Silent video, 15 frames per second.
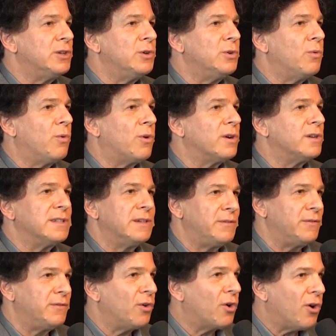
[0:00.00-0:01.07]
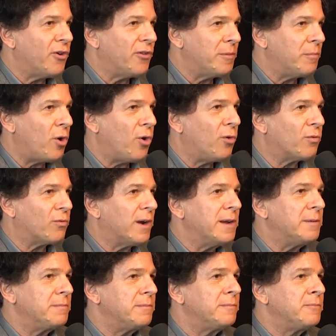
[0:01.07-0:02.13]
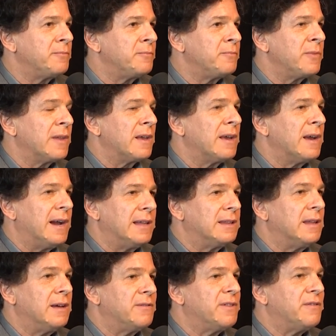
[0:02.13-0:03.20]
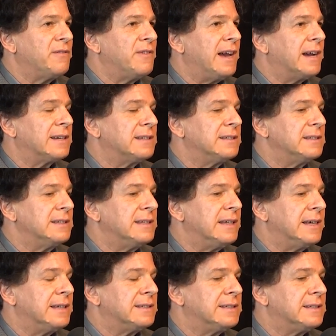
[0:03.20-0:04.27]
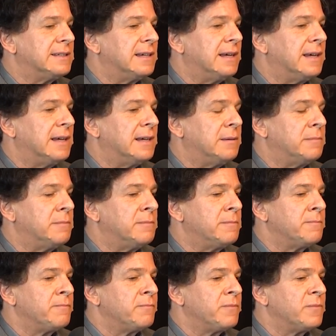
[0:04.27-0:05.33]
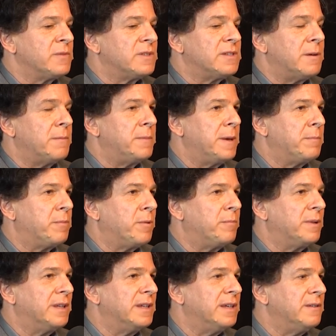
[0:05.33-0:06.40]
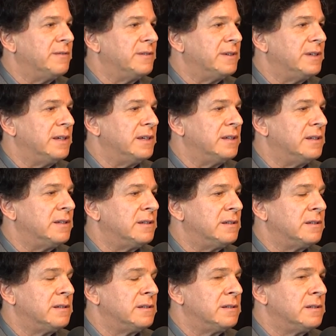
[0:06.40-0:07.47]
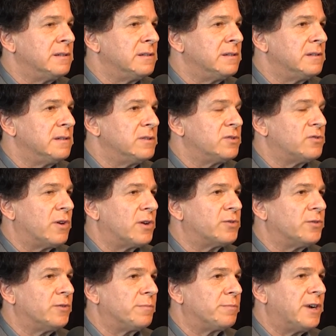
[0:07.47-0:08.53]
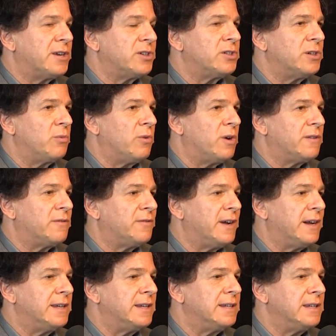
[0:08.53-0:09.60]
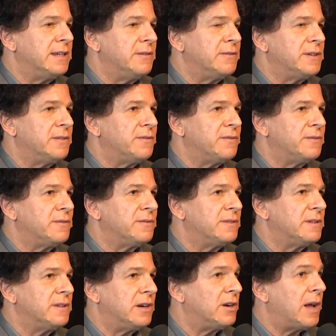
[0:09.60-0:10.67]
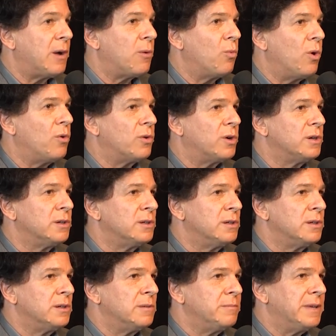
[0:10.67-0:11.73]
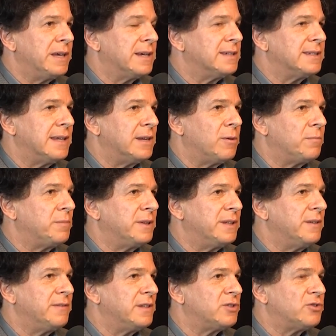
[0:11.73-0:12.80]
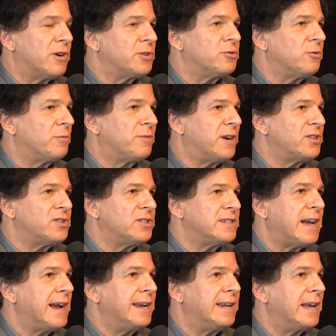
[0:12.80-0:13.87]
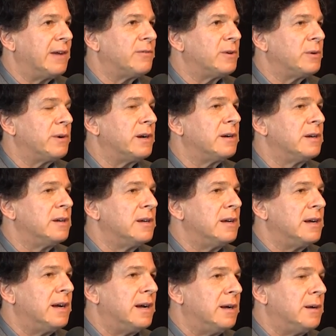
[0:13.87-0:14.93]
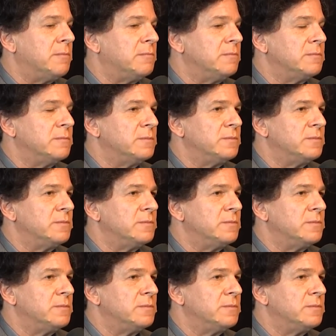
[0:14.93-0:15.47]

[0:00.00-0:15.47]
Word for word: new wars, even if you call them alt right I love the fact that um, some people believe in structural oppression and want to fight it, even if they're not woke, because they don't believe that structural oppression is hiding everywhere. Um,